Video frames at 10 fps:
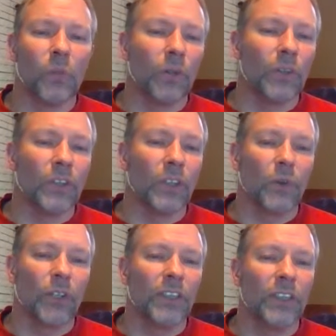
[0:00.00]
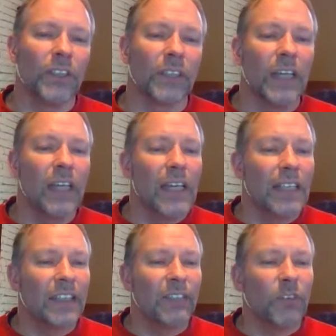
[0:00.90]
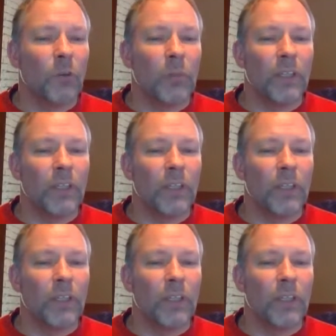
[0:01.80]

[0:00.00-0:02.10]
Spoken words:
of the words increasing, as if they were